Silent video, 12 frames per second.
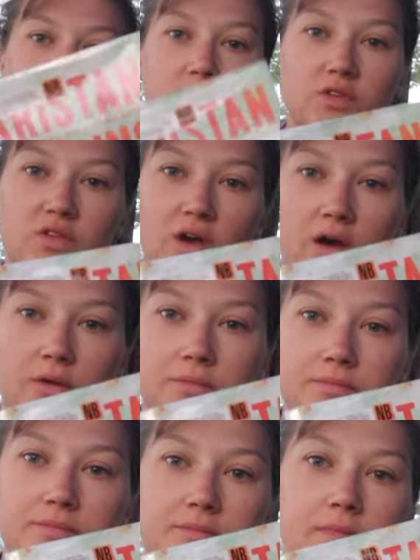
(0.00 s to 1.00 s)
So
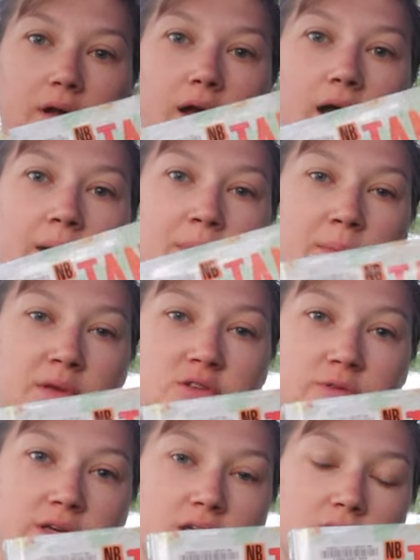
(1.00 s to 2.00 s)
I'm in
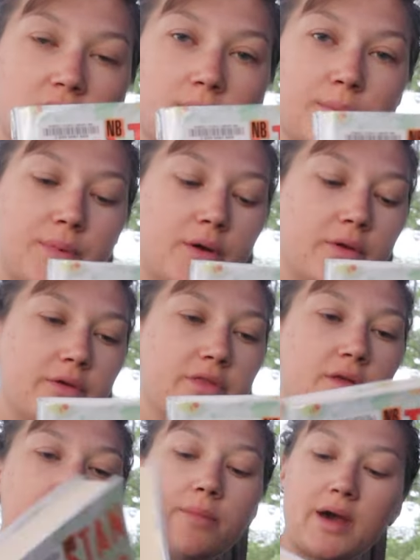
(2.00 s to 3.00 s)
between both
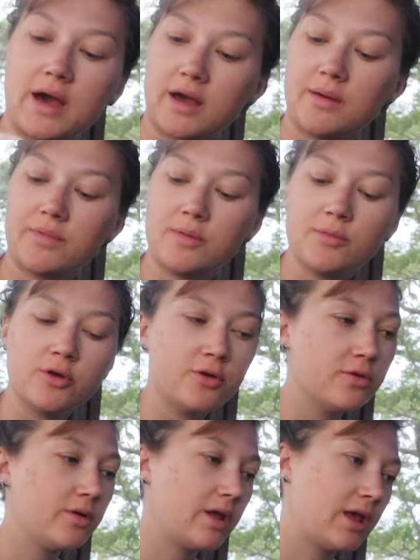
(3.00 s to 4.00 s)
pack up the
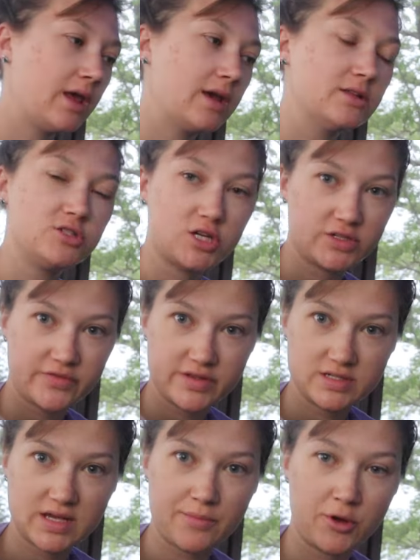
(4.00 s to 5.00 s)
moon and just for the
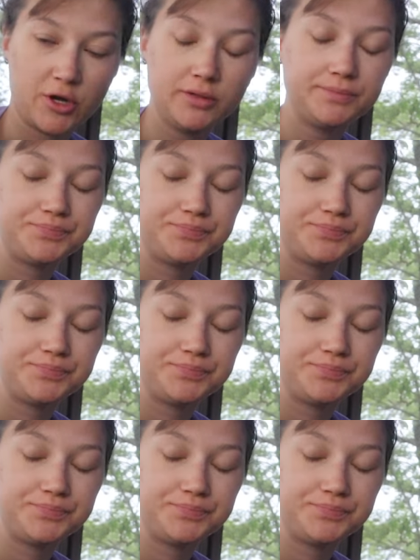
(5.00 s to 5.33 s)
summer.